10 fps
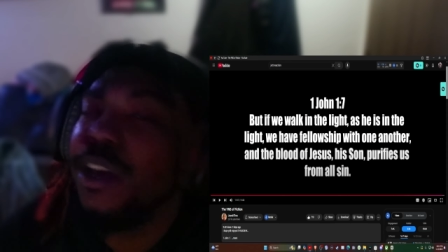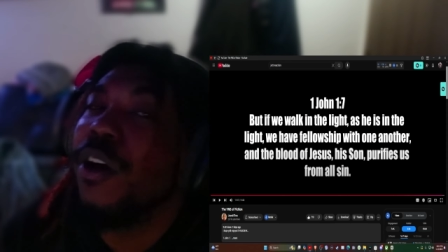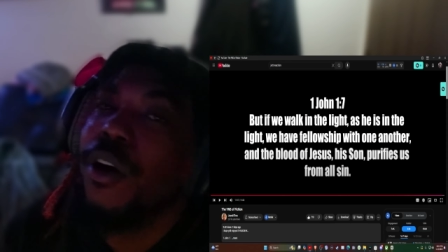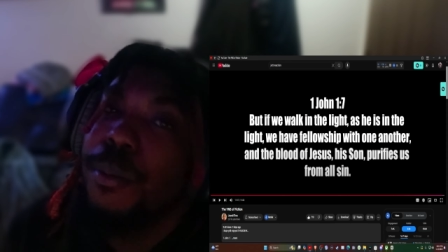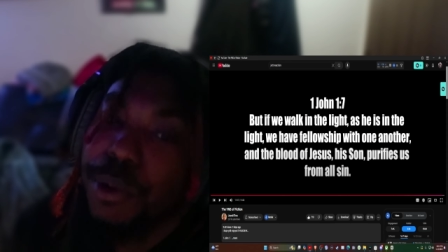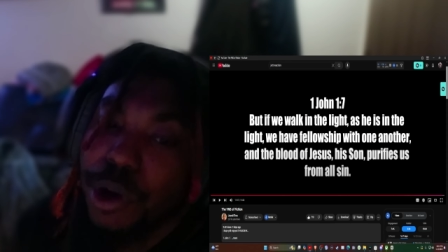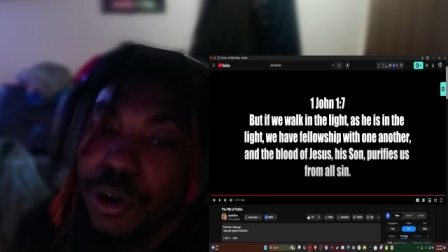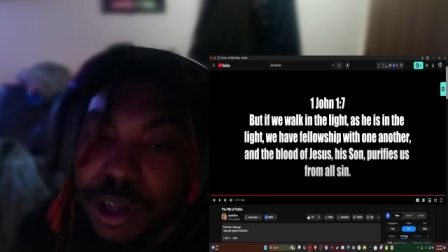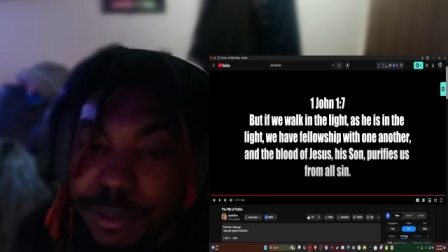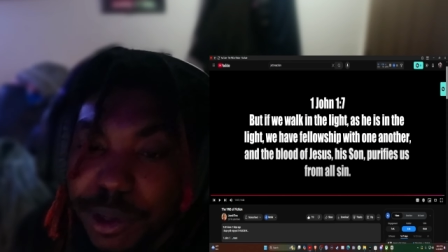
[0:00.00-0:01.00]
on
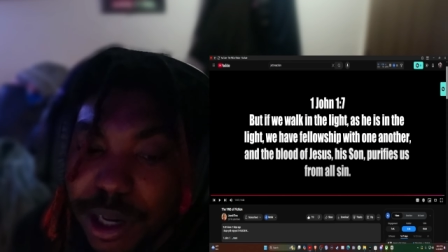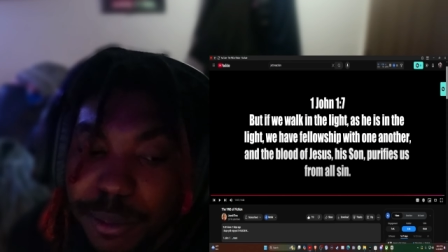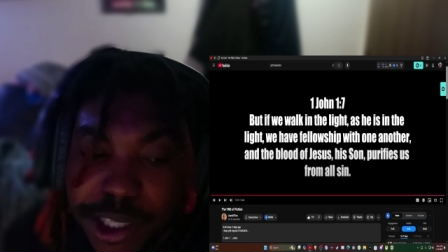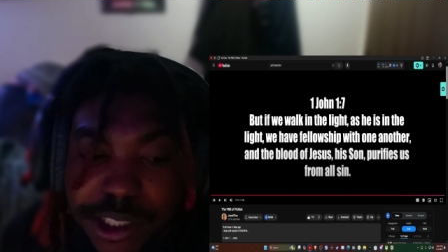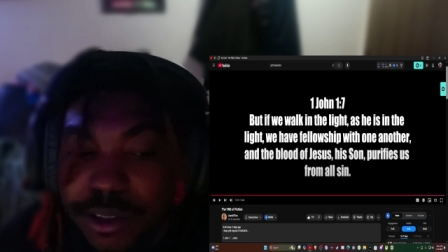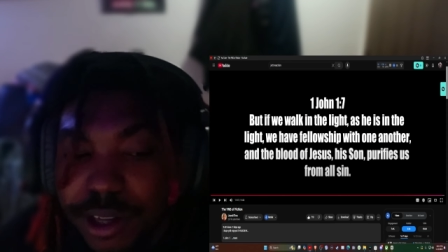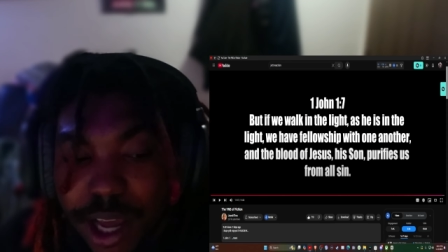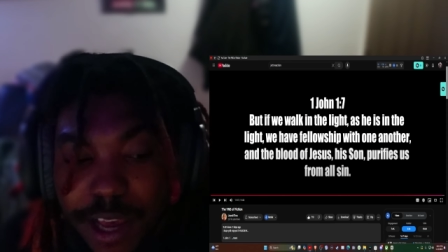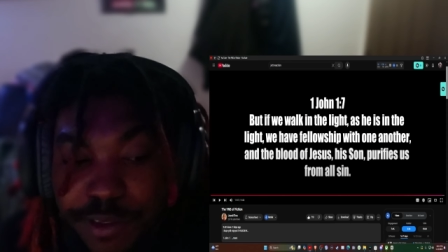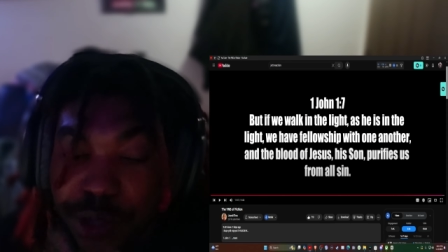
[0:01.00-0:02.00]
Broly, bro. let you know
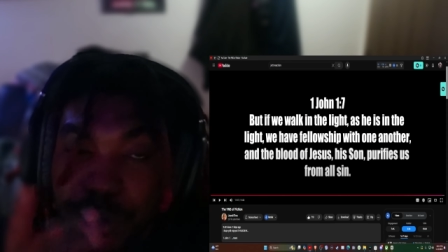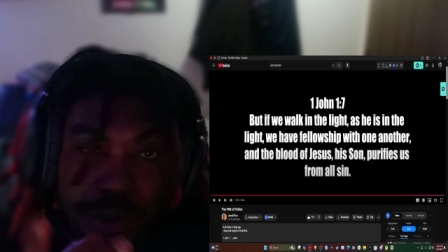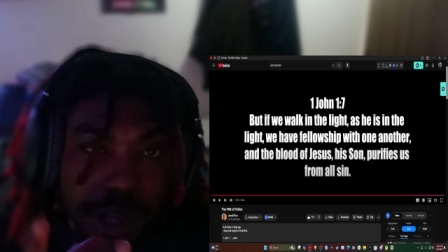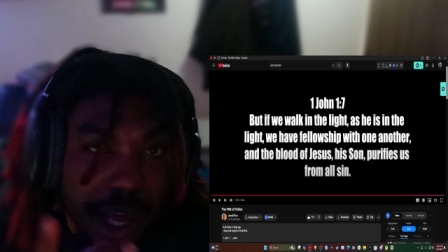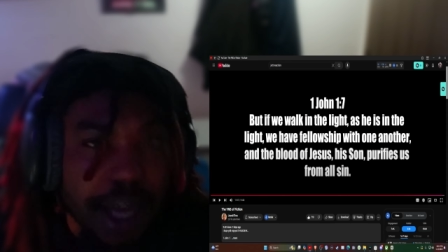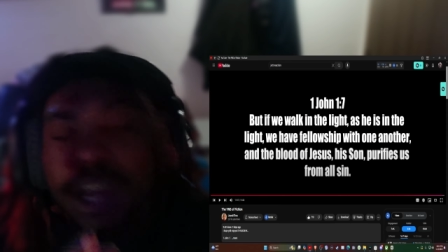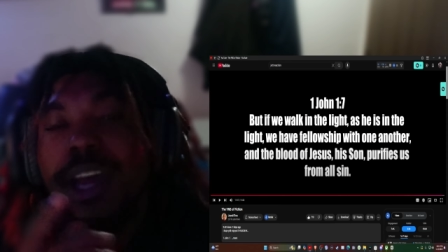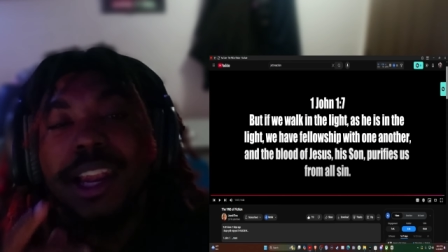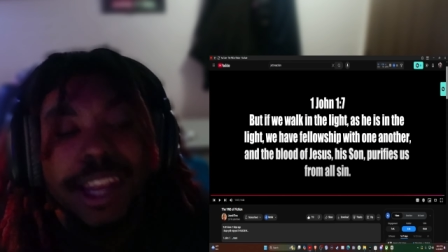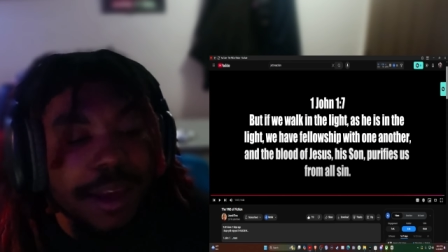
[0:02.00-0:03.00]
now. If you do that,
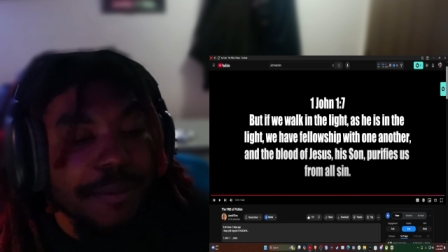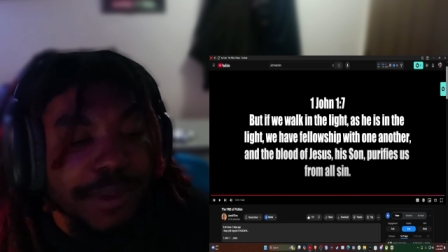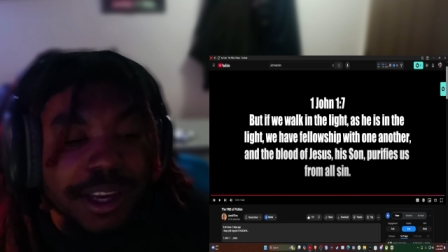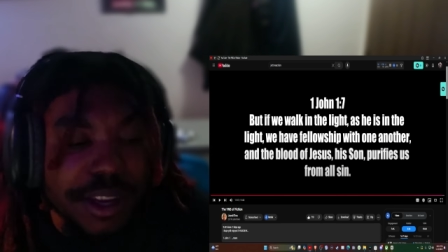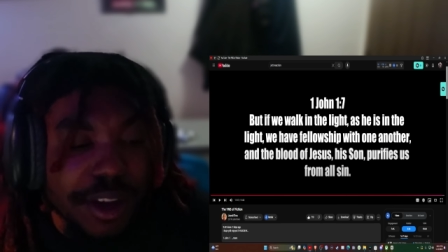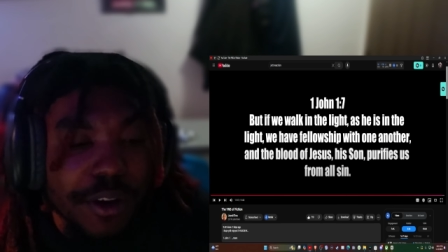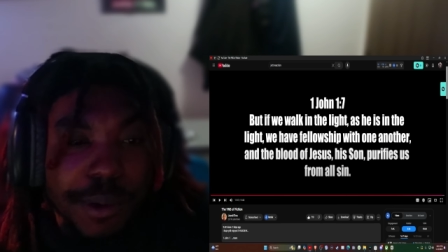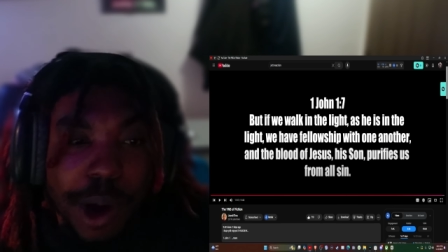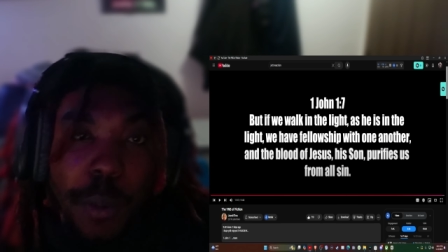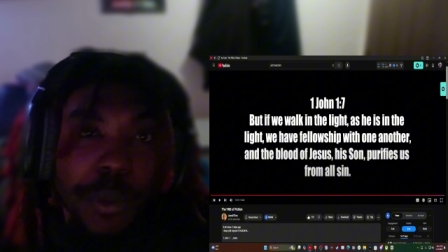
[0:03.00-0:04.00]
let me know,
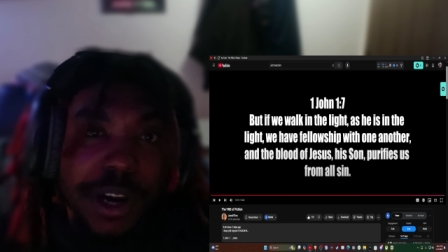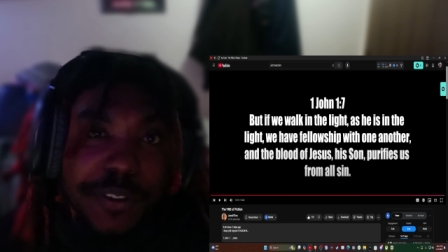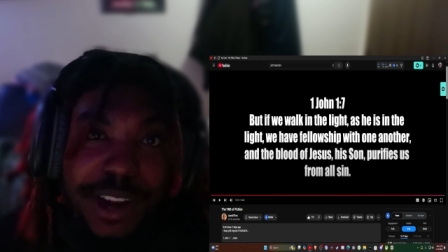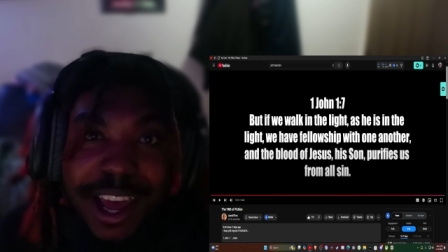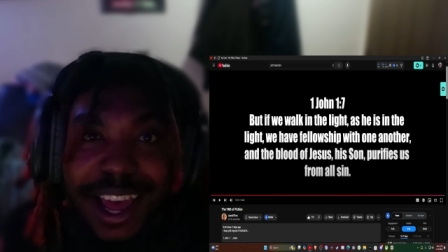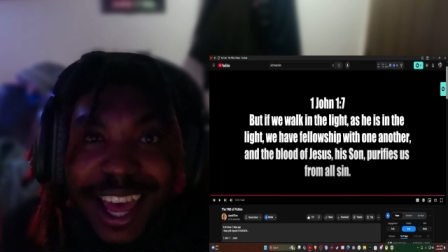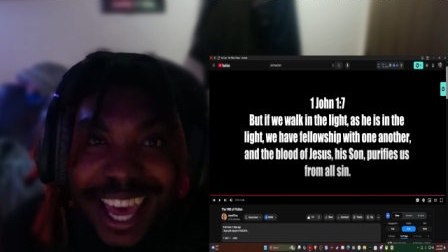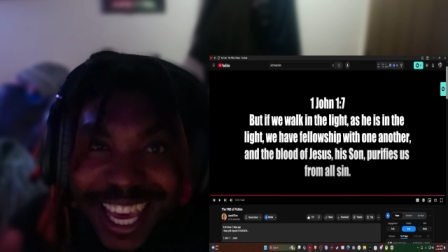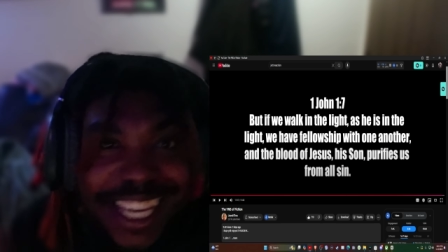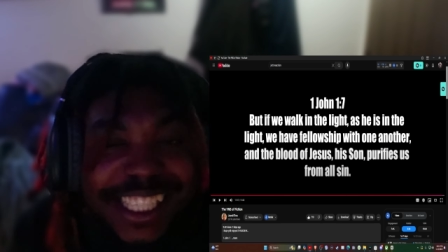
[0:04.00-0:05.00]
bro. I'm ready for that
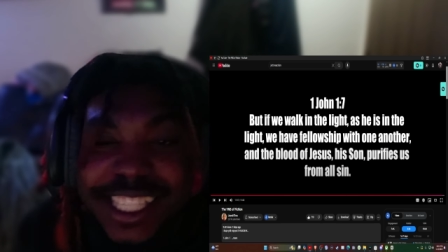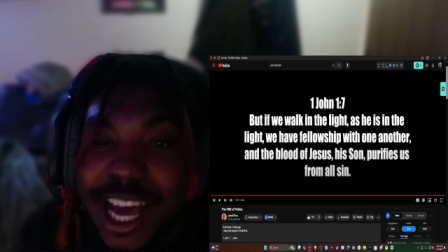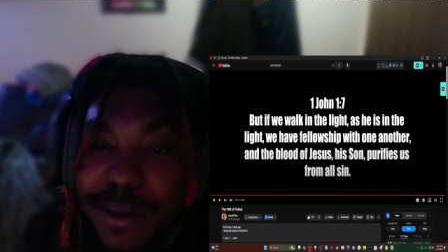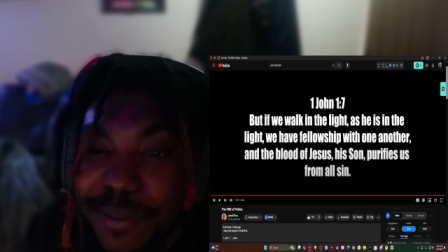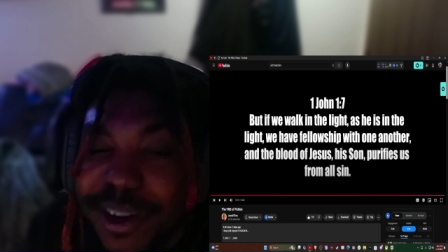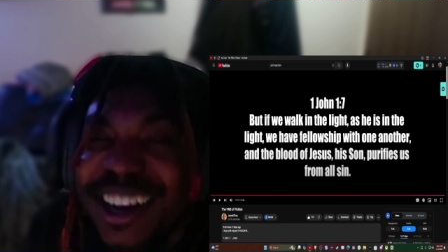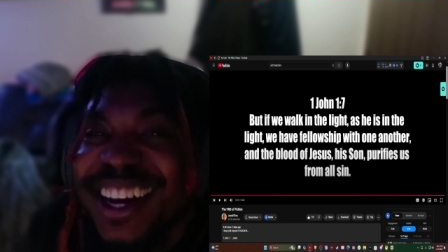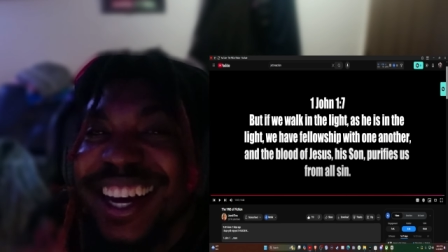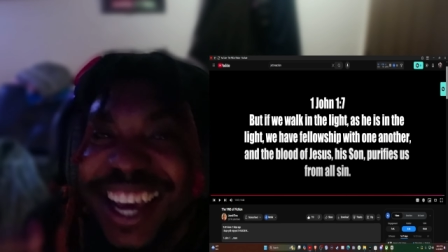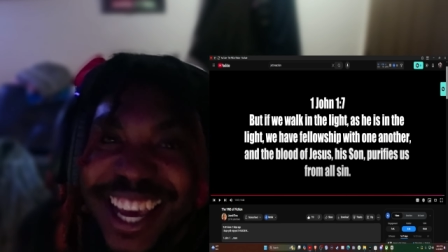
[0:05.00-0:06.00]
ASAP, bro.
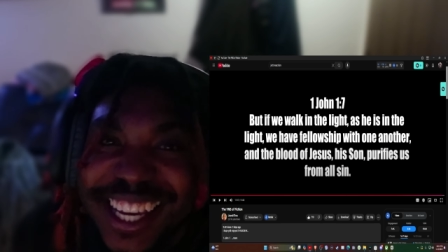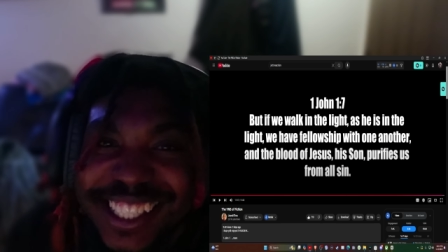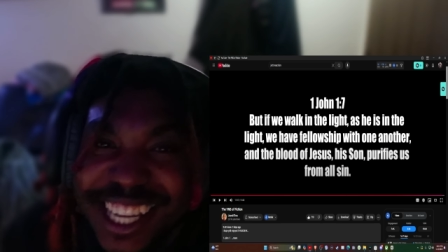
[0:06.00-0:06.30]
ASAP.